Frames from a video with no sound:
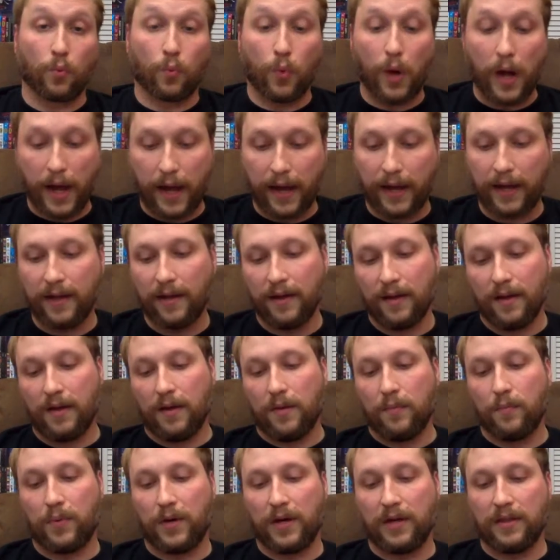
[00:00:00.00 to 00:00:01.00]
way,
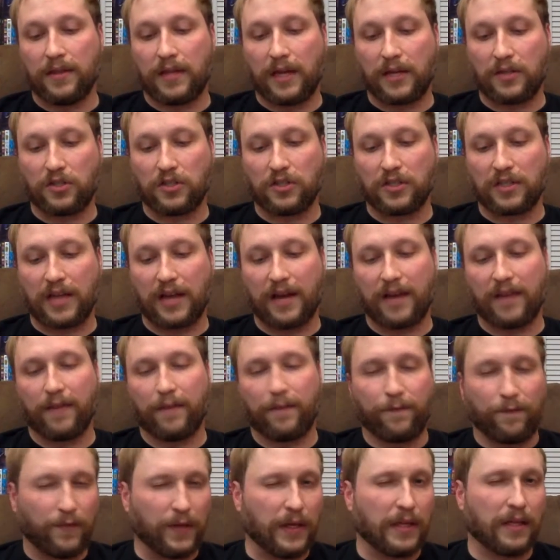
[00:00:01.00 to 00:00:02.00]
but that's just kind of the
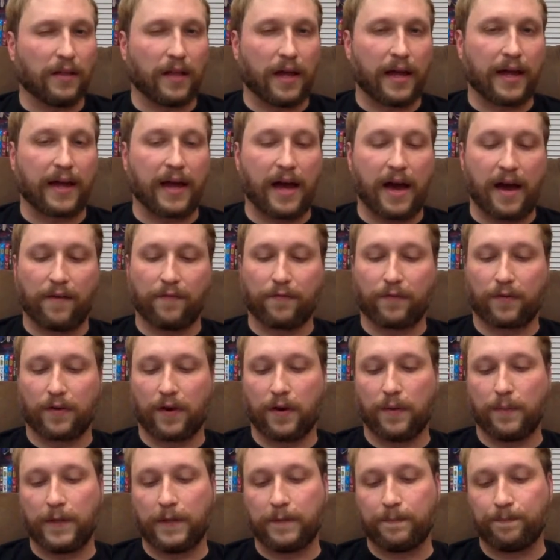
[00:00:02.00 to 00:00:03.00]
feel I got
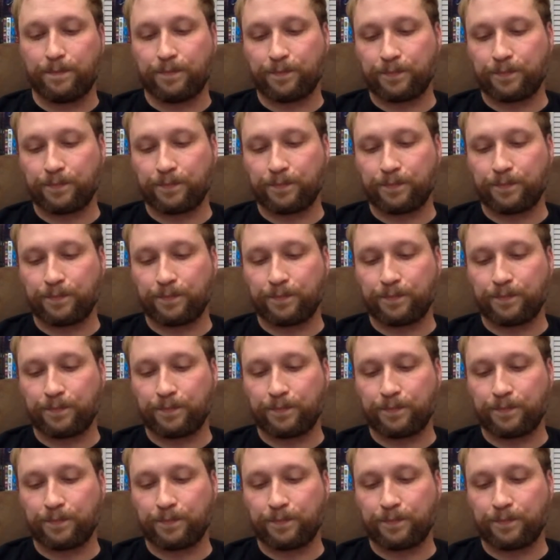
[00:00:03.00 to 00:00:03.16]
from it.